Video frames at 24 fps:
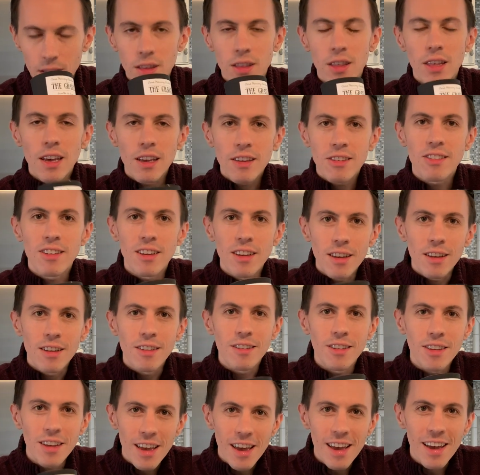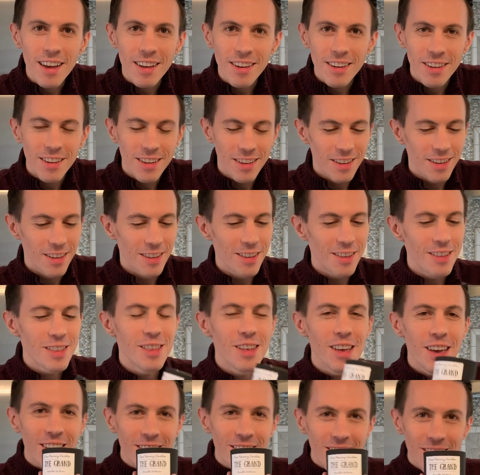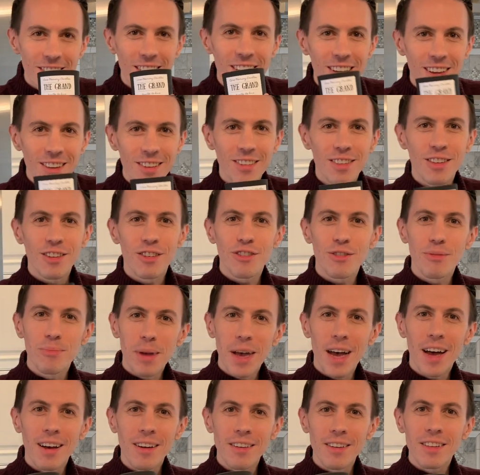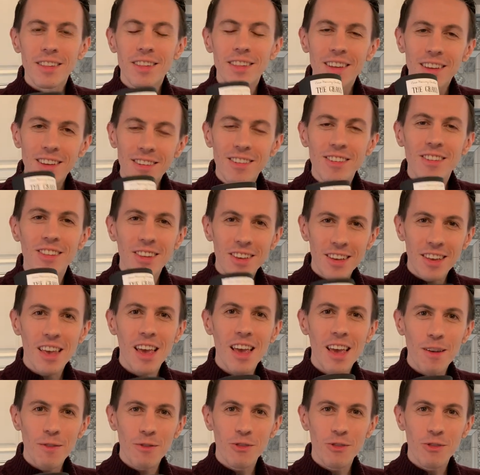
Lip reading: This is it. This is the smell. This is the cave